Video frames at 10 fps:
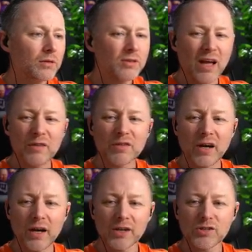have that
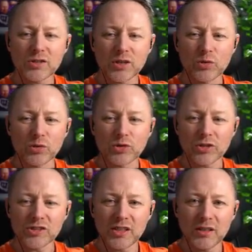attitude of no
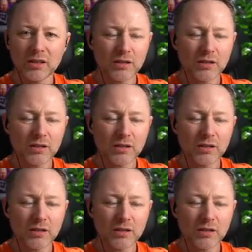trusting